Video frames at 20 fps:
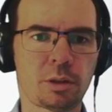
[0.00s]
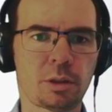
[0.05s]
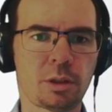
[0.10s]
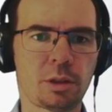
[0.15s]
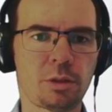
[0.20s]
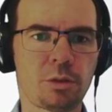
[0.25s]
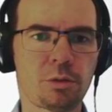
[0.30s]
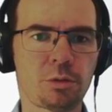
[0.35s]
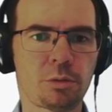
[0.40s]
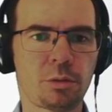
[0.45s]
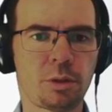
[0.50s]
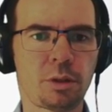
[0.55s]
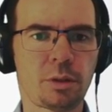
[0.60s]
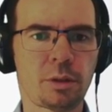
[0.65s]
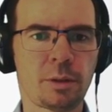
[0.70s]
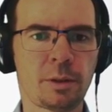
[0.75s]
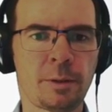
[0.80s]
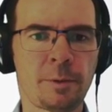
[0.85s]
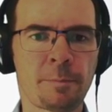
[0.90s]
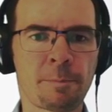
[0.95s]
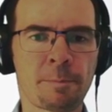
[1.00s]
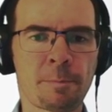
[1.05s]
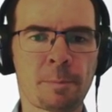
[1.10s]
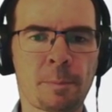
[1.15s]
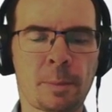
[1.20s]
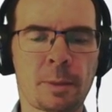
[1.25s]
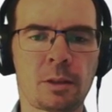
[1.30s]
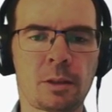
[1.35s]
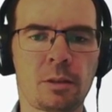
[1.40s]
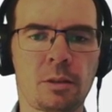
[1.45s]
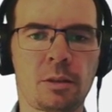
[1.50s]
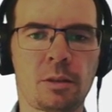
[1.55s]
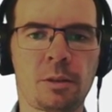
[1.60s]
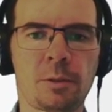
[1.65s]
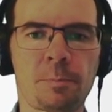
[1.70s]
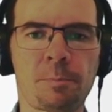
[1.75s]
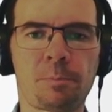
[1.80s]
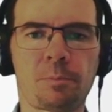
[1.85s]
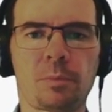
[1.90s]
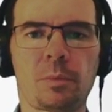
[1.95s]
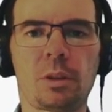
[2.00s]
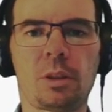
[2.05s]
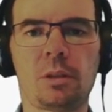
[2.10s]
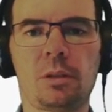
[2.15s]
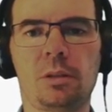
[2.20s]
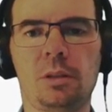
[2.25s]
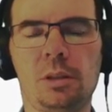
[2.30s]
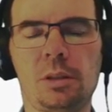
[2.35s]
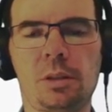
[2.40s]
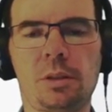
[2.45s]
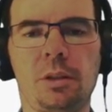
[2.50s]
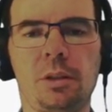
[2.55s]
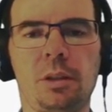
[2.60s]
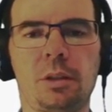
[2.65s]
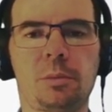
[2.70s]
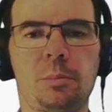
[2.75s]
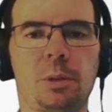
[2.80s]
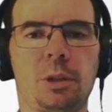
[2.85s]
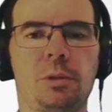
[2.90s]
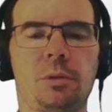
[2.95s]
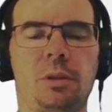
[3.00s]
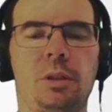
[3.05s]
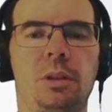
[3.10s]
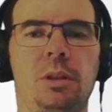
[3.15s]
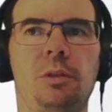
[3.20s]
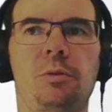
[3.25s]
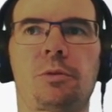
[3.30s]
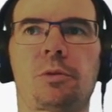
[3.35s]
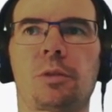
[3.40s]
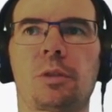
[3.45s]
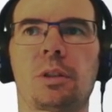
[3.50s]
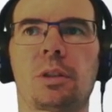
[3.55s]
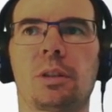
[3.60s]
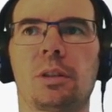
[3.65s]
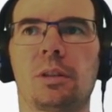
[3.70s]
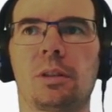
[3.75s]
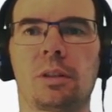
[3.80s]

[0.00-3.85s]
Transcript: choice. Let's think about the differences.